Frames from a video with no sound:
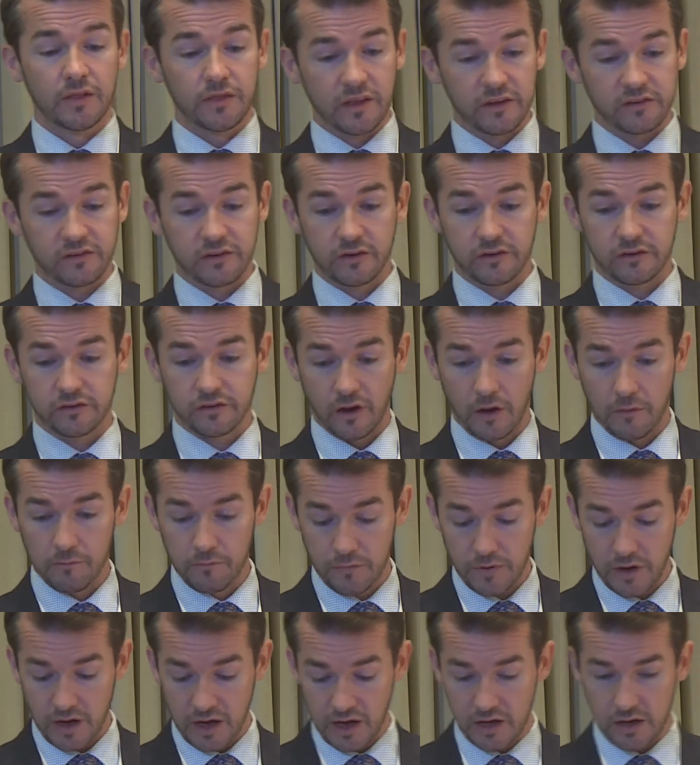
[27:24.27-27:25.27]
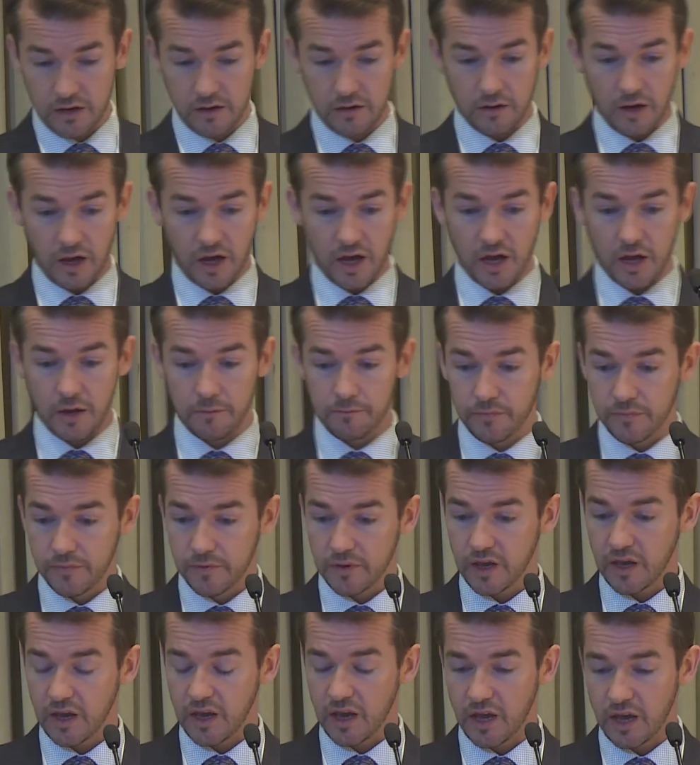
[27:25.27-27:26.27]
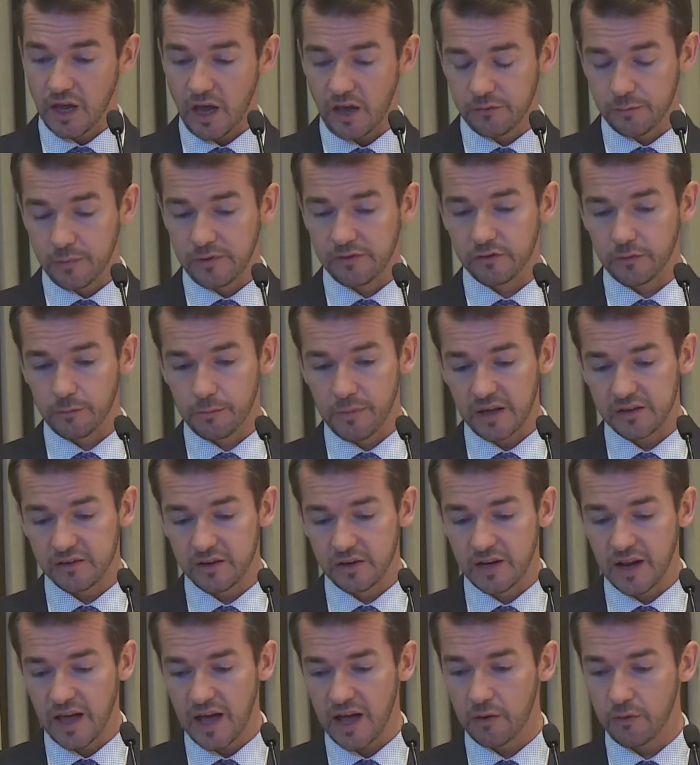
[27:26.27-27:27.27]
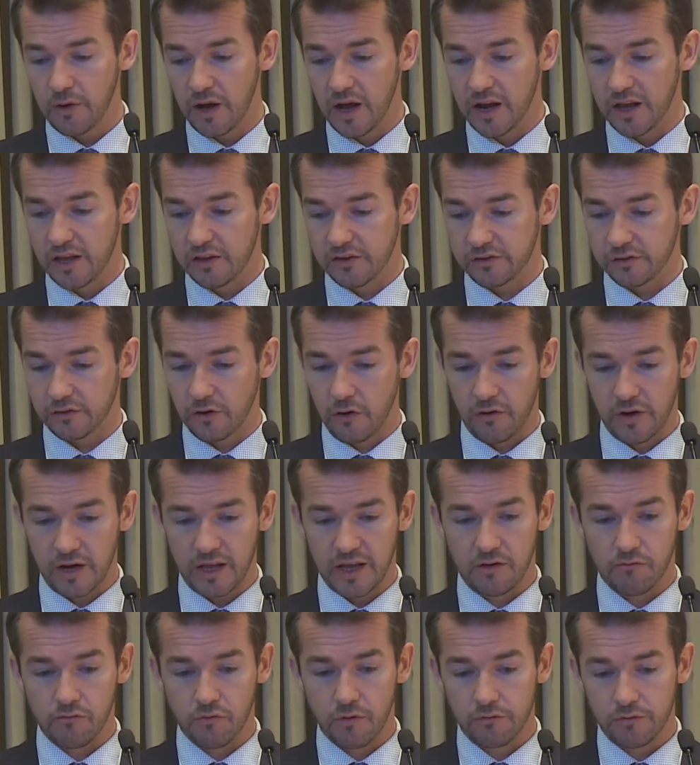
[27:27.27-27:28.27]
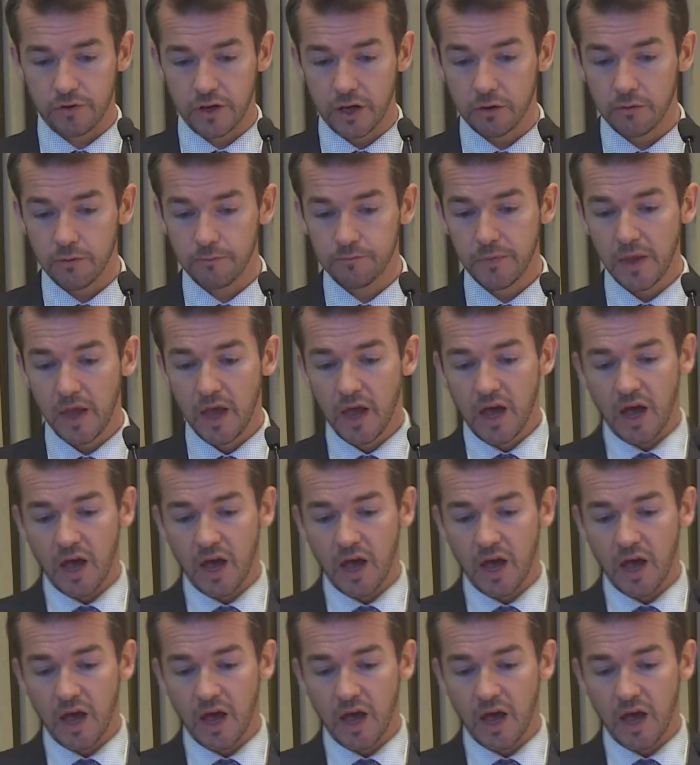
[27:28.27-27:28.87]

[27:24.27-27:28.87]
This is has been submitted now and is currently in review.